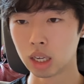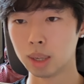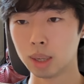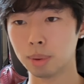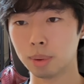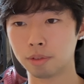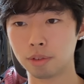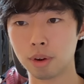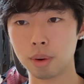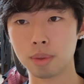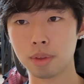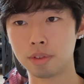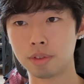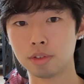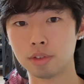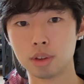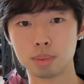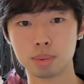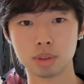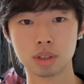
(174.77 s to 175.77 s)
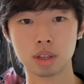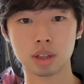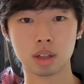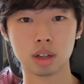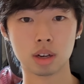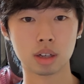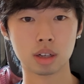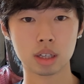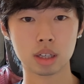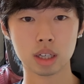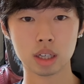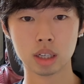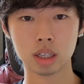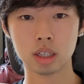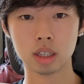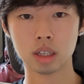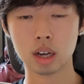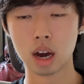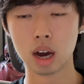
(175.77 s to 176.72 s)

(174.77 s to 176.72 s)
But from the 50% that are good,